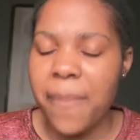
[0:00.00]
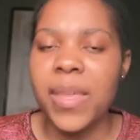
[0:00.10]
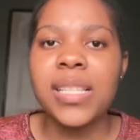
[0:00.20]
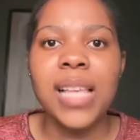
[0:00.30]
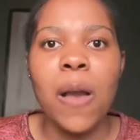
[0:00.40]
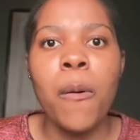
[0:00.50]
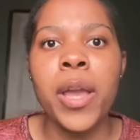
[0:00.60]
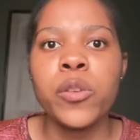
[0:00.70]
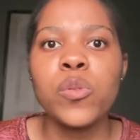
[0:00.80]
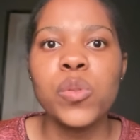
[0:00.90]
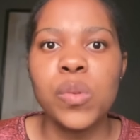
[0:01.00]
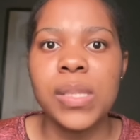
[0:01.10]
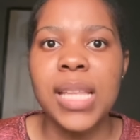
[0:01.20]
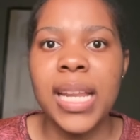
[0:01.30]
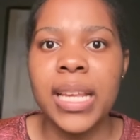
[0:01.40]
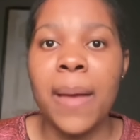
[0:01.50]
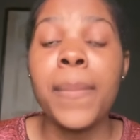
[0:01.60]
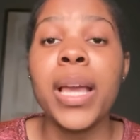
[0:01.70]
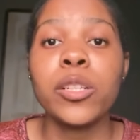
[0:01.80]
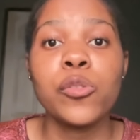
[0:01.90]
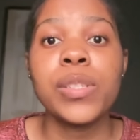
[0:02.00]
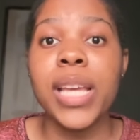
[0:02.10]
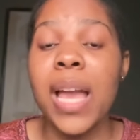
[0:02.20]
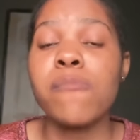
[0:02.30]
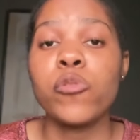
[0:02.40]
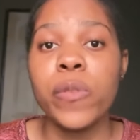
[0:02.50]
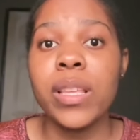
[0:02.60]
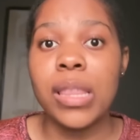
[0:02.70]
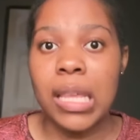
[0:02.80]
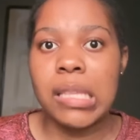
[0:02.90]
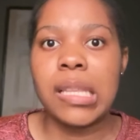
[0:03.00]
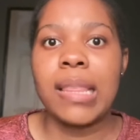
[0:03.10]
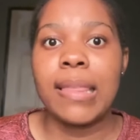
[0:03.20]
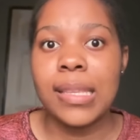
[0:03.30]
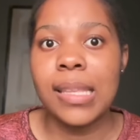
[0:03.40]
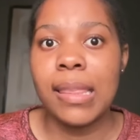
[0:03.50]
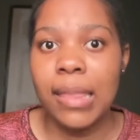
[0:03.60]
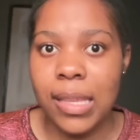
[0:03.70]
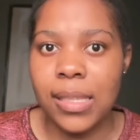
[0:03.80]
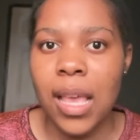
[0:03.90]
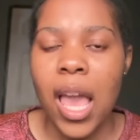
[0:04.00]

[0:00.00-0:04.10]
That's how I used to study. I'm like, today I'm doing this and this and this.